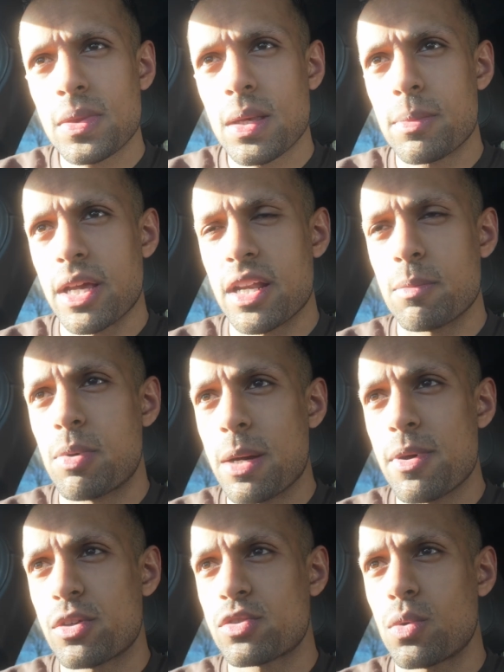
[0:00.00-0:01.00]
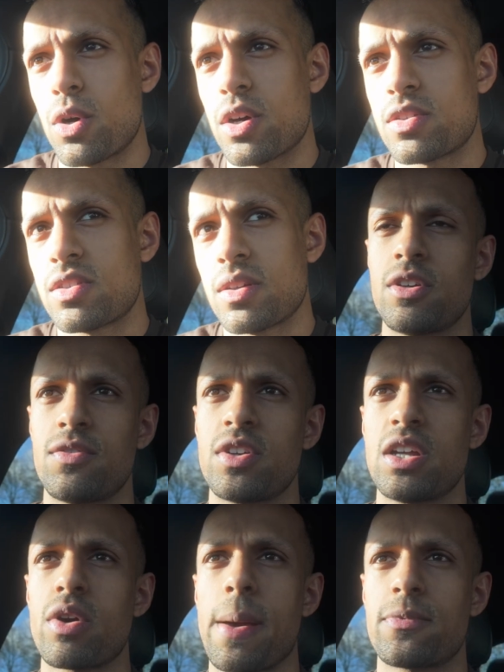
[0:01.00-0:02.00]
But yeah, I did barbell squats,
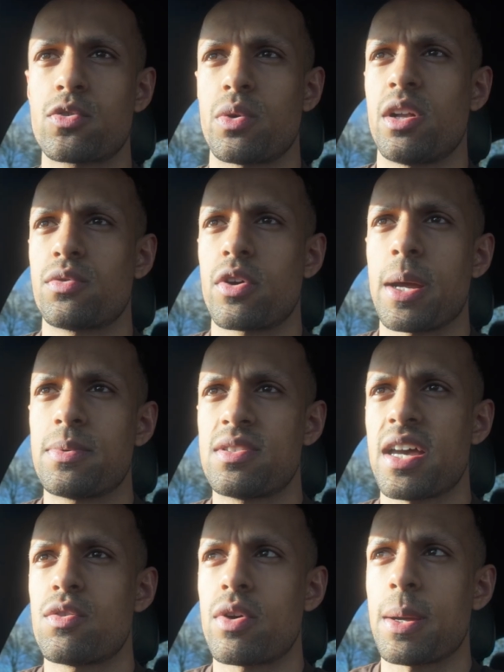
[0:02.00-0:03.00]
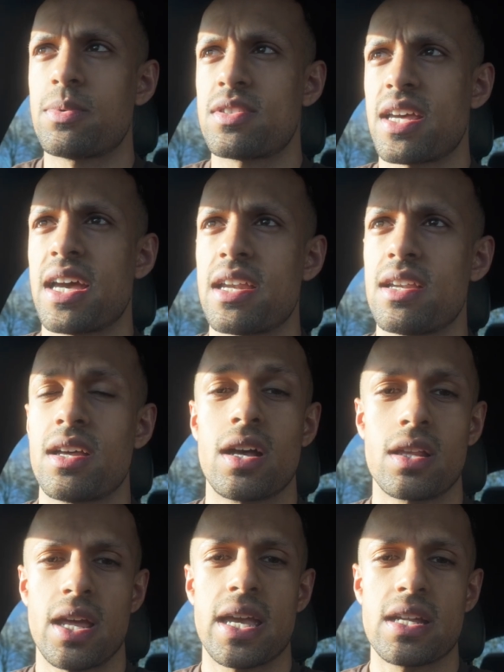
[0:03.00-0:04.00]
15 reps, 12 reps, 10 reps, 10,
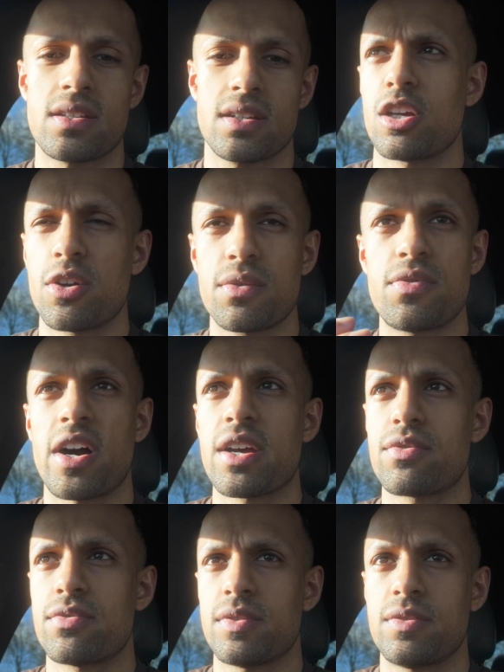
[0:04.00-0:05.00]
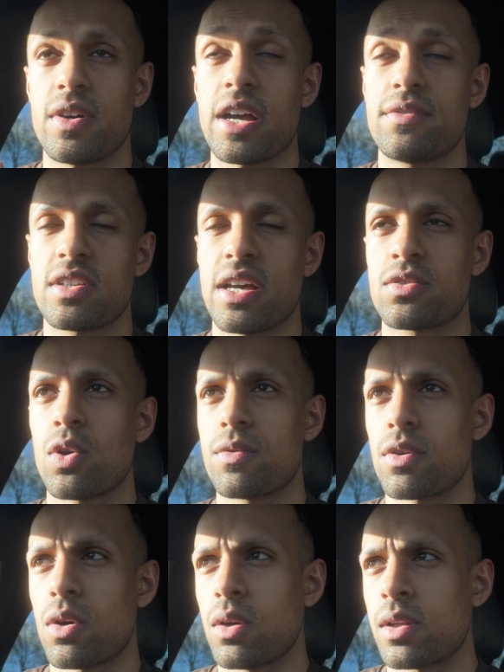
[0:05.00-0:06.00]
and then 8. You're doing five sets
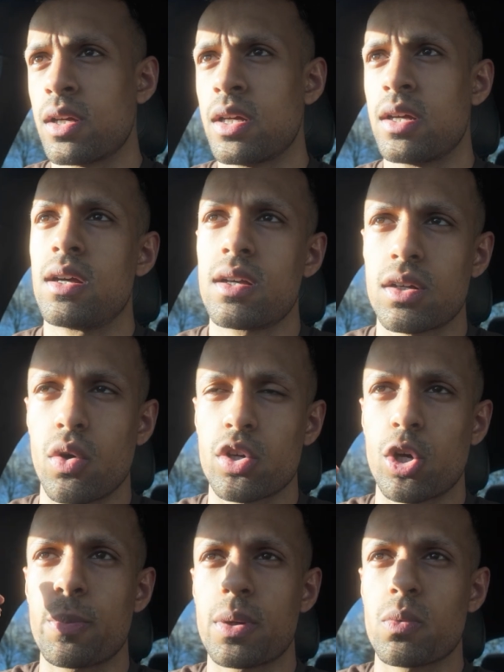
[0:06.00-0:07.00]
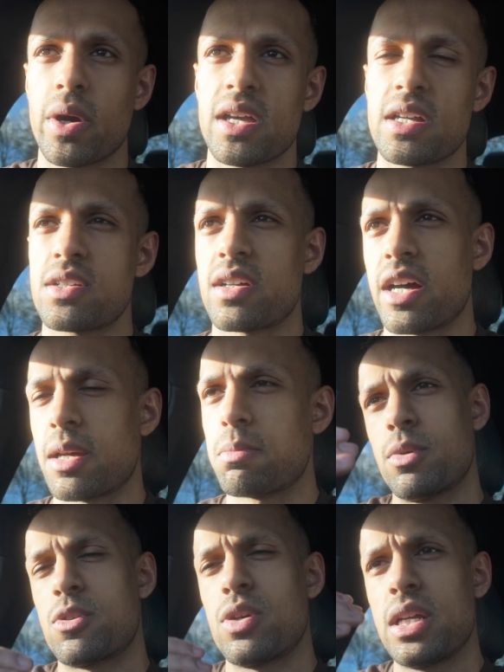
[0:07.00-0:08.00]
overall, going up in weight each time.
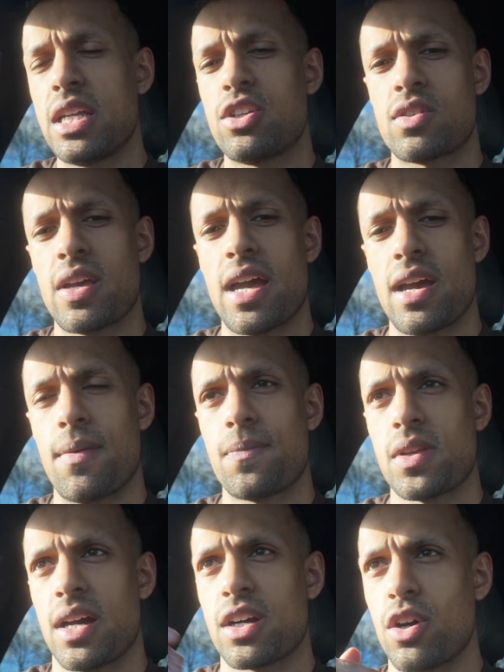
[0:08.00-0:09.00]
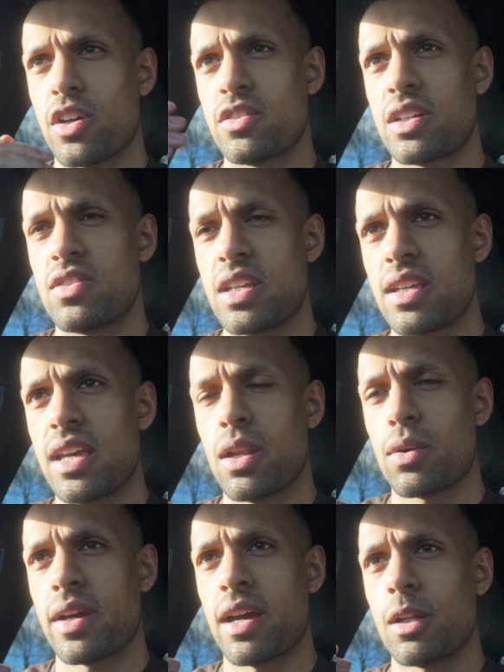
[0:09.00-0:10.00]
Between each set, I got a 16
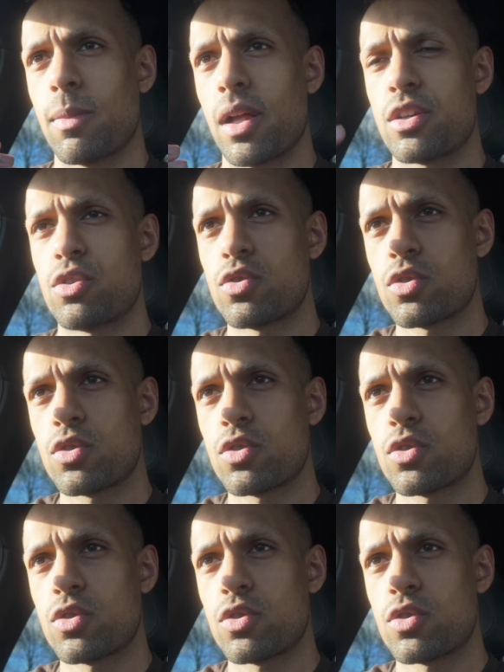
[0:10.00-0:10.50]
kilo kettlebell and you